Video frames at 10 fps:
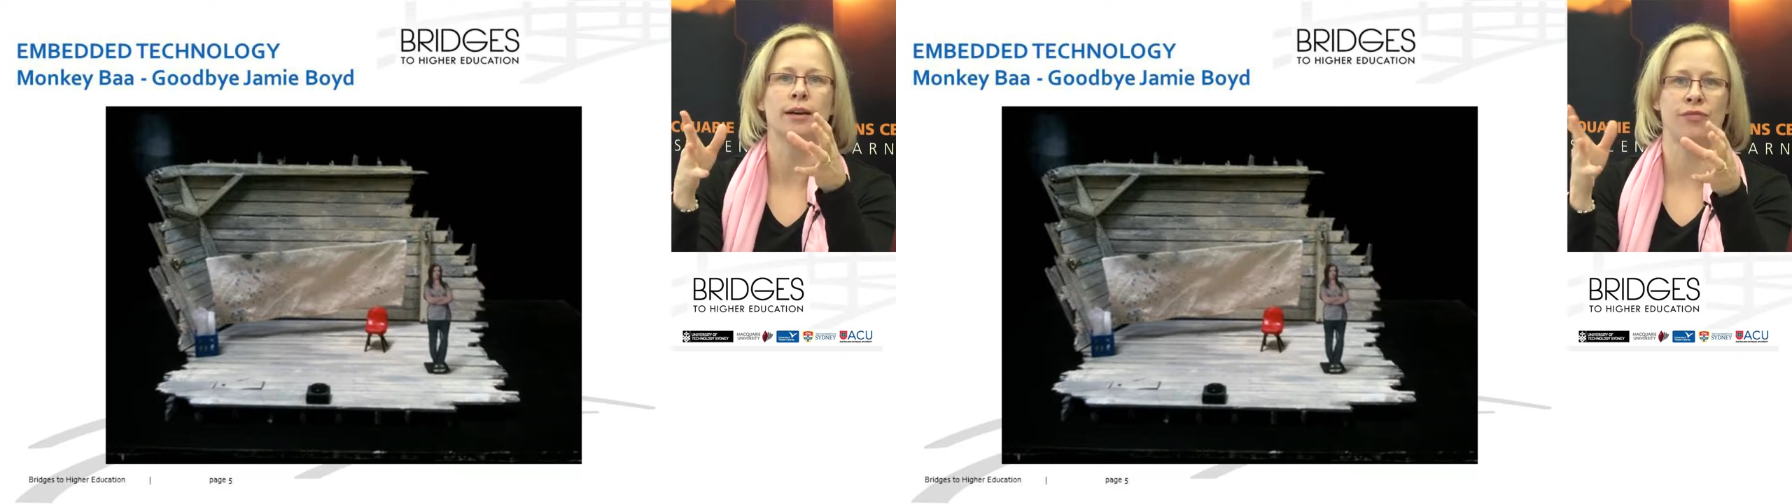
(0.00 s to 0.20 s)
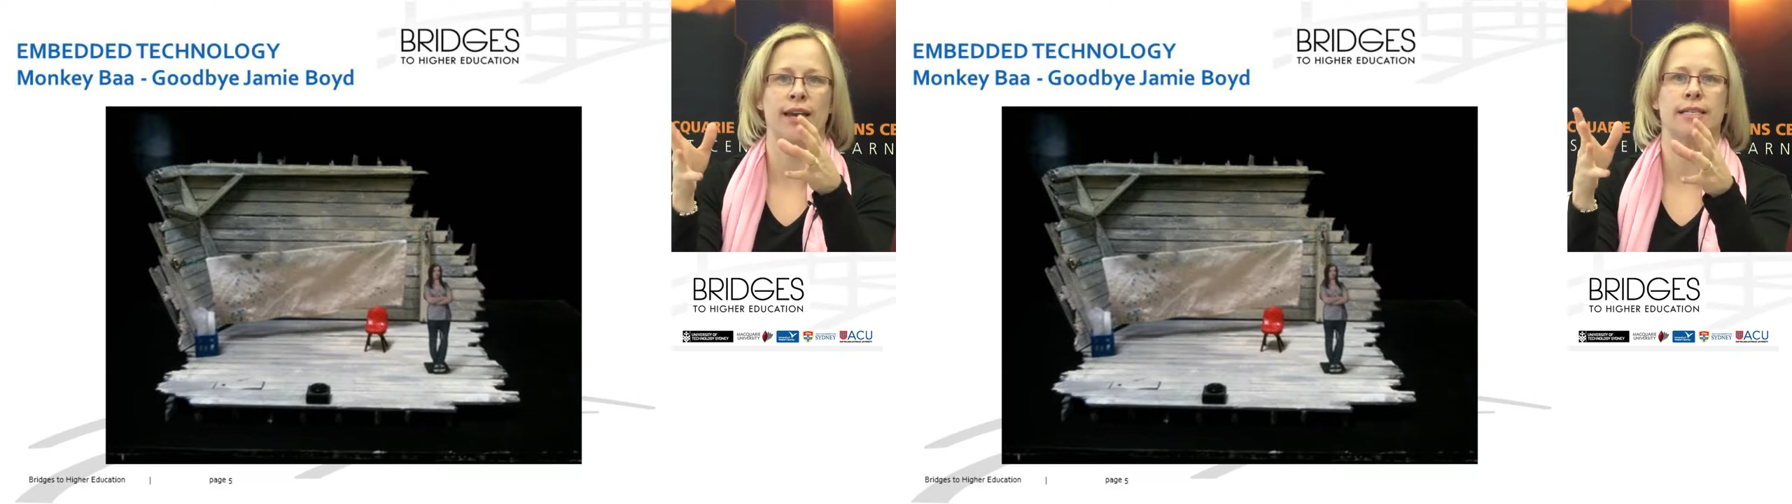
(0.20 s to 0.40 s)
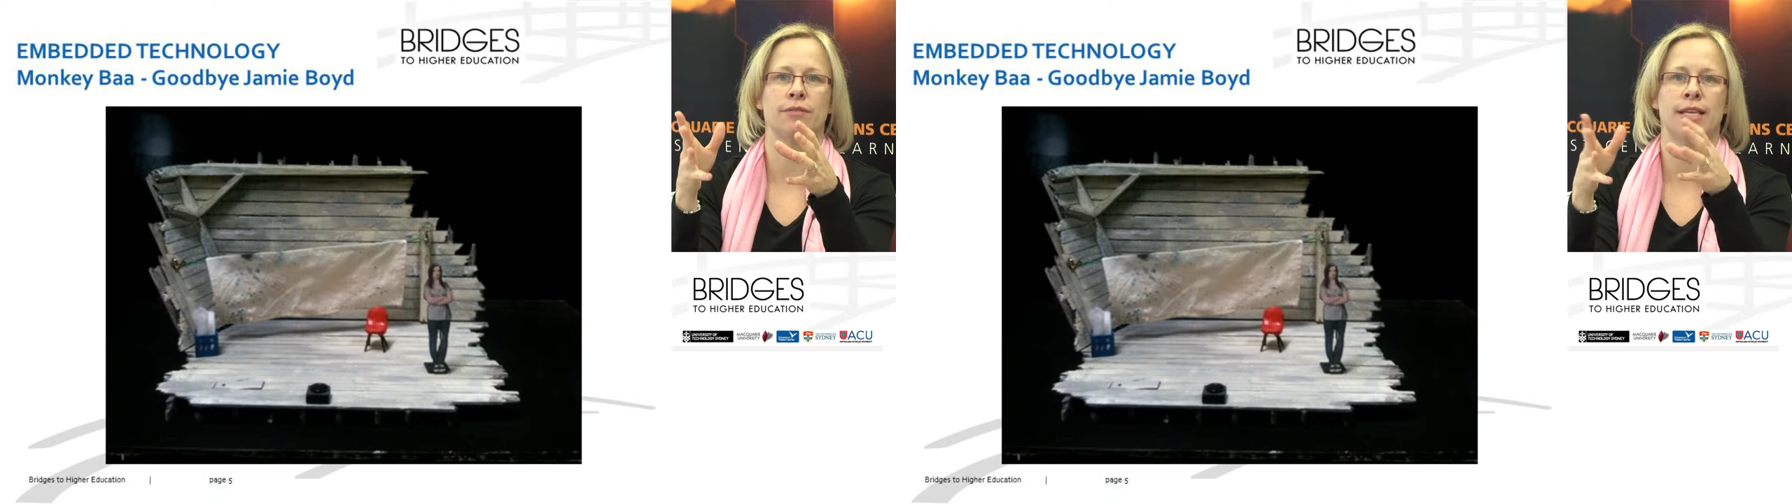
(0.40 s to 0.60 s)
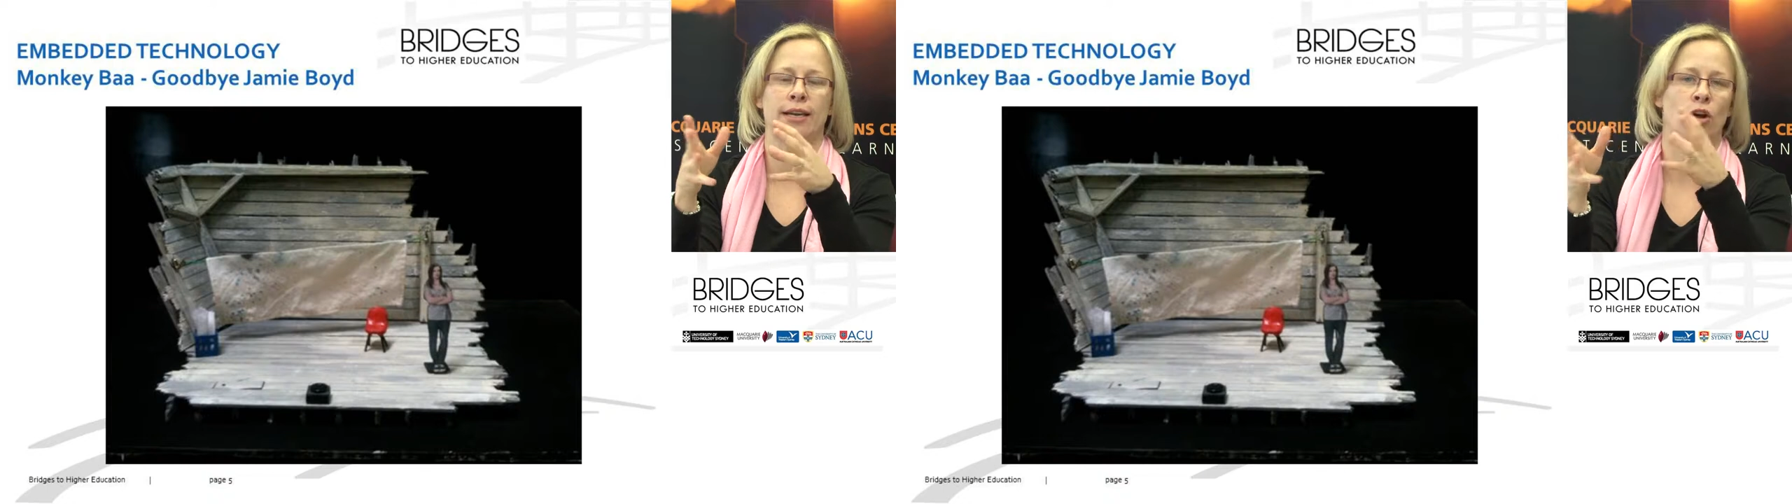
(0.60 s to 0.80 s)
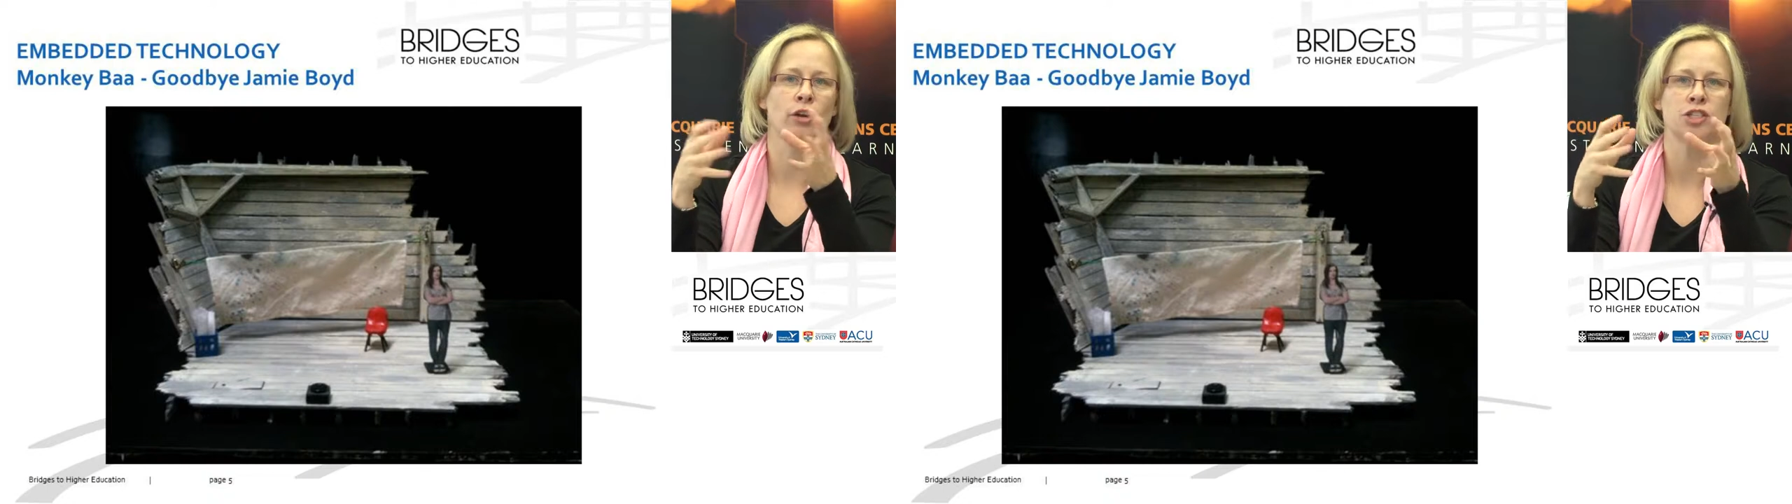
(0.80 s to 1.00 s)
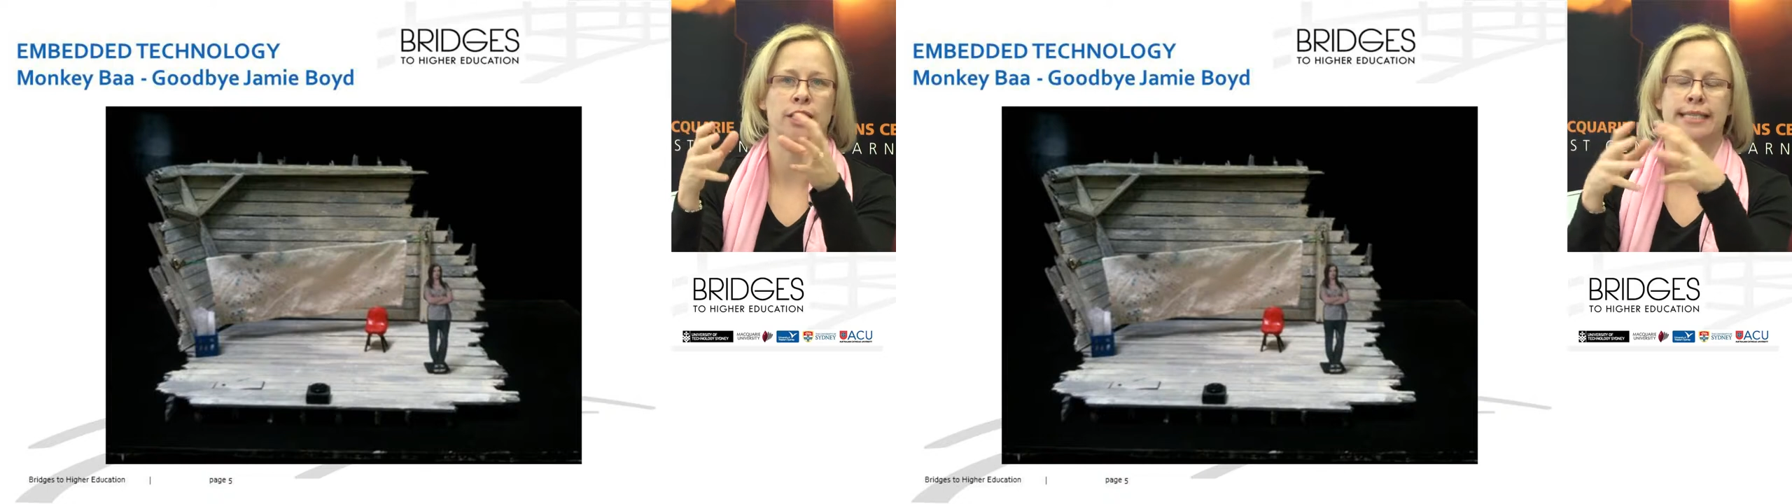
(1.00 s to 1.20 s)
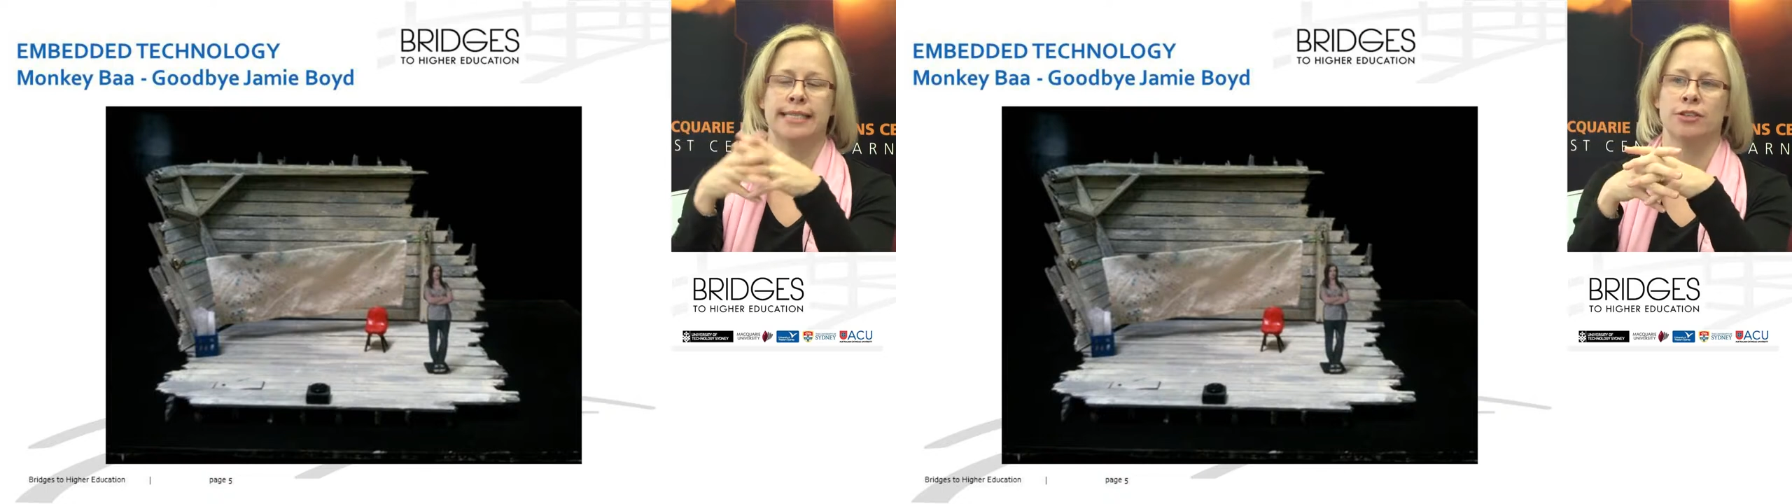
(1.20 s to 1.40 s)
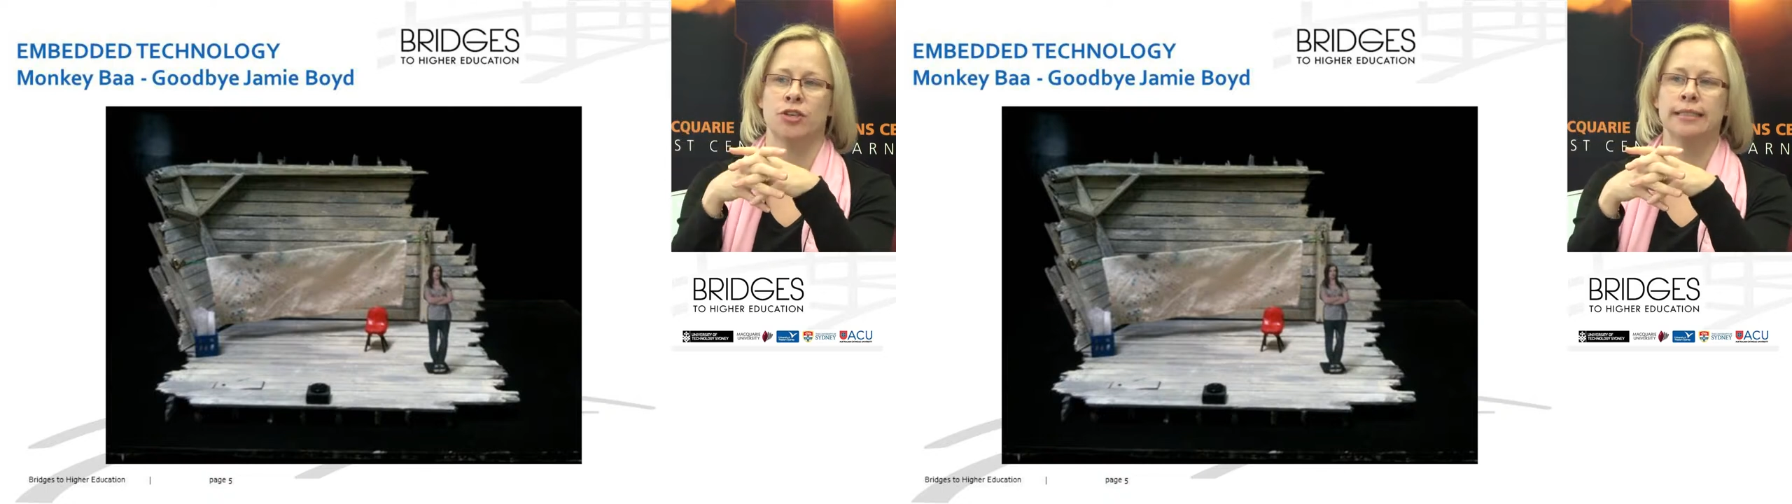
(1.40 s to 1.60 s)
effective technology,
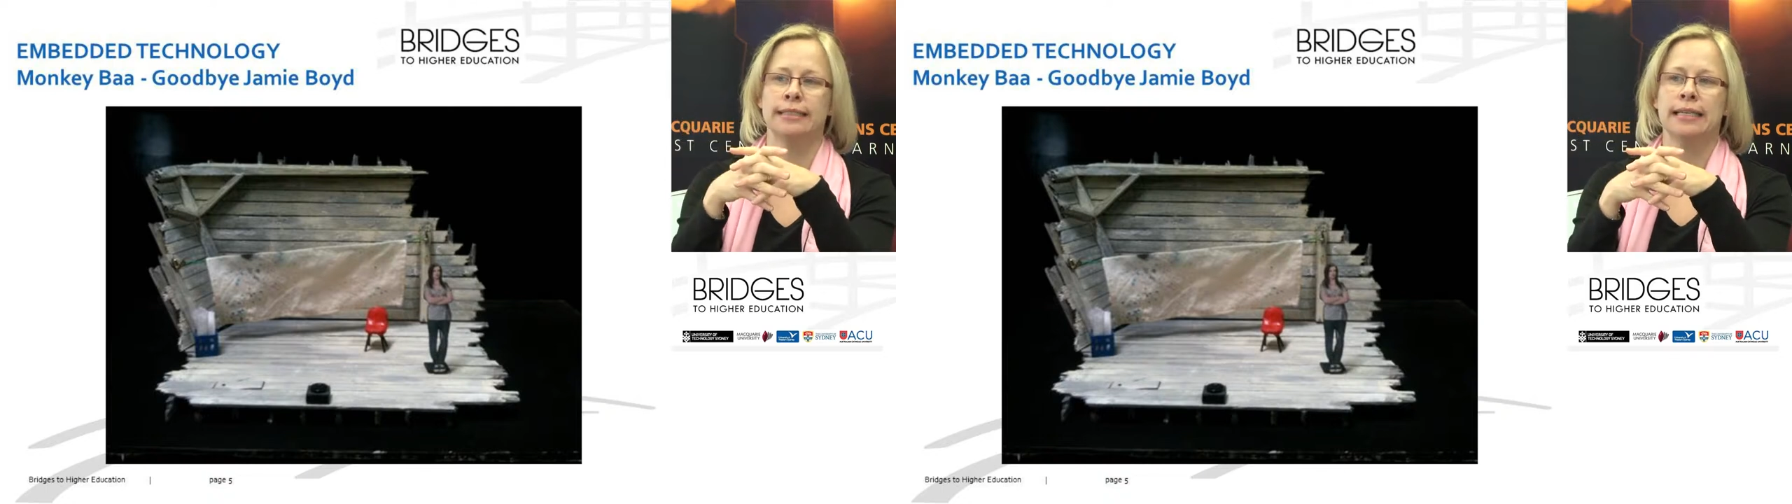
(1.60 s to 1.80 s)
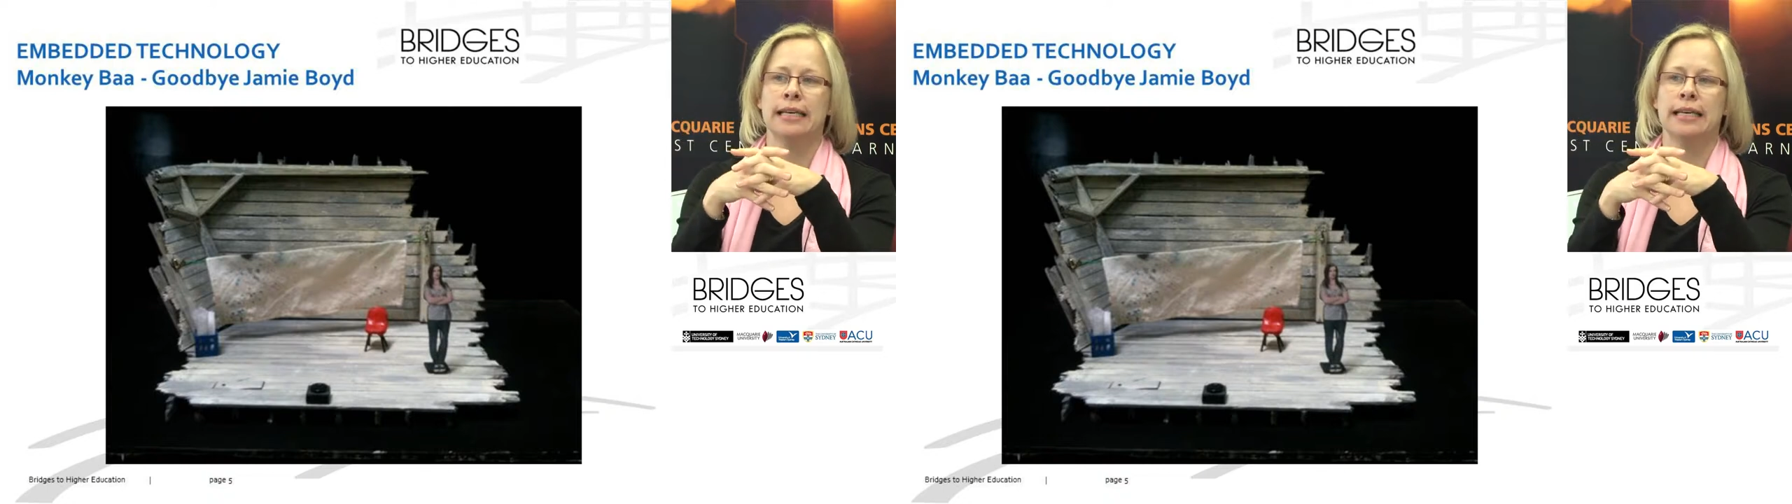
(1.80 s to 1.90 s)
etc.